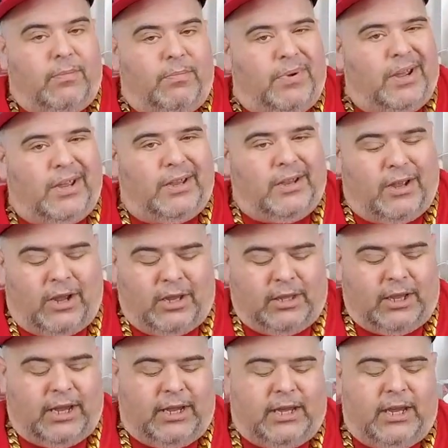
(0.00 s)
but
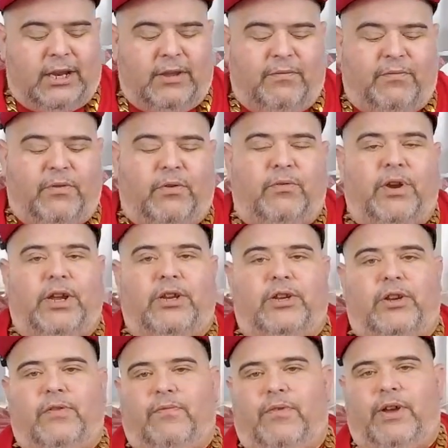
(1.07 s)
unlike any full range
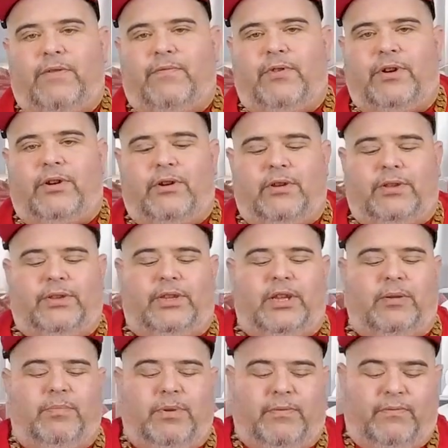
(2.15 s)
you've ever
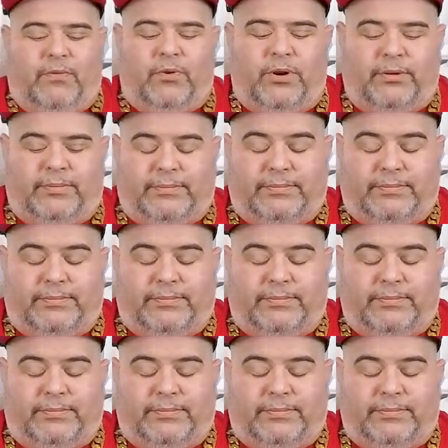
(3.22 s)
seen before.